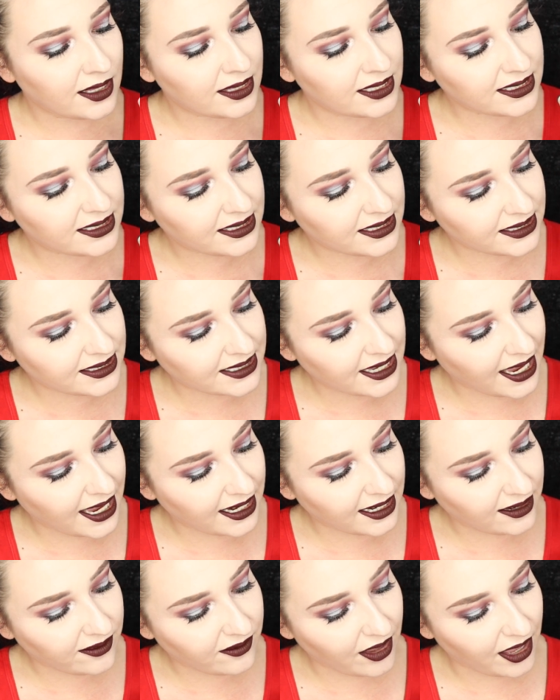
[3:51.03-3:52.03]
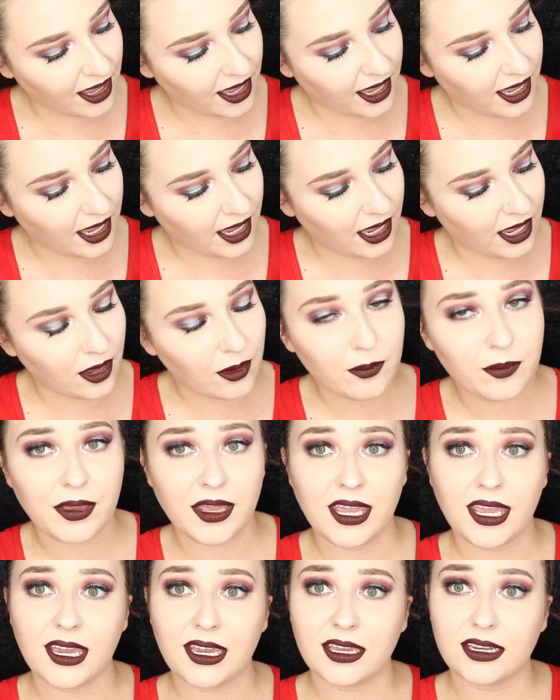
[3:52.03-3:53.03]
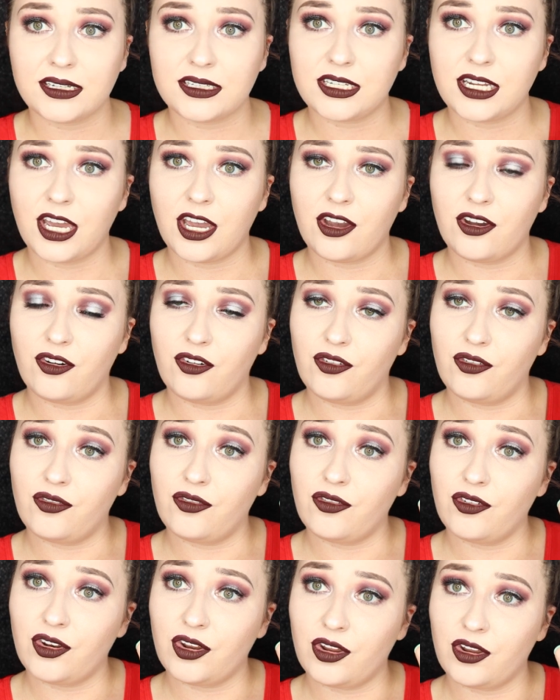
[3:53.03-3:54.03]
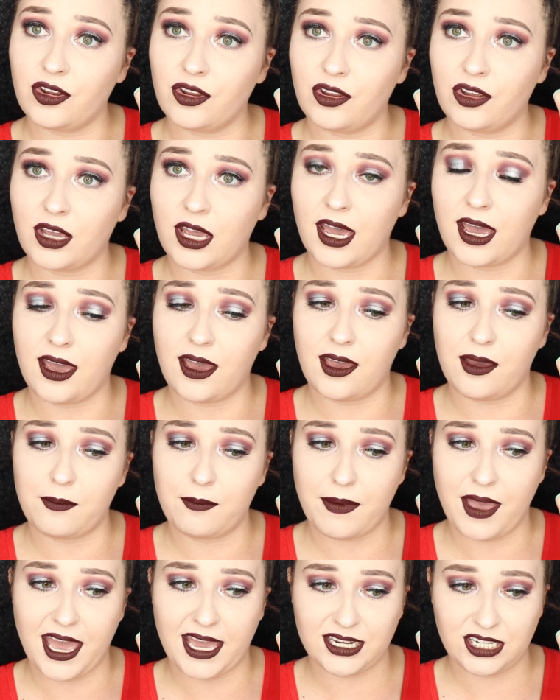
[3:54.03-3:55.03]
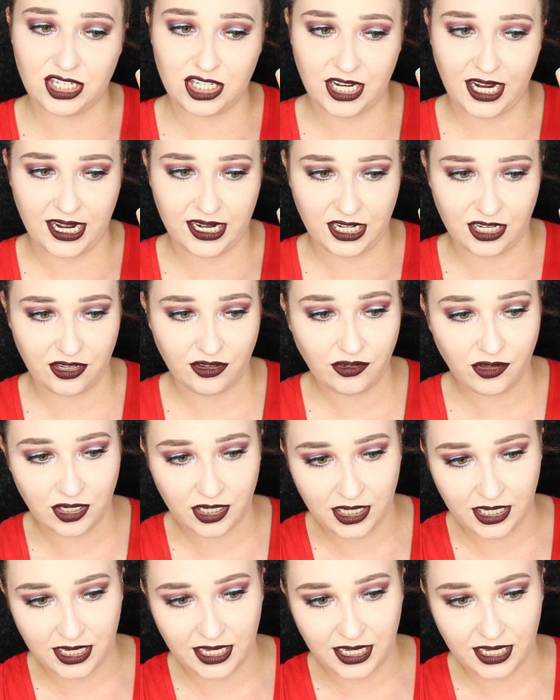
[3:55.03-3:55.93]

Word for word: This is kind of a pink toned Uh, matte shadow,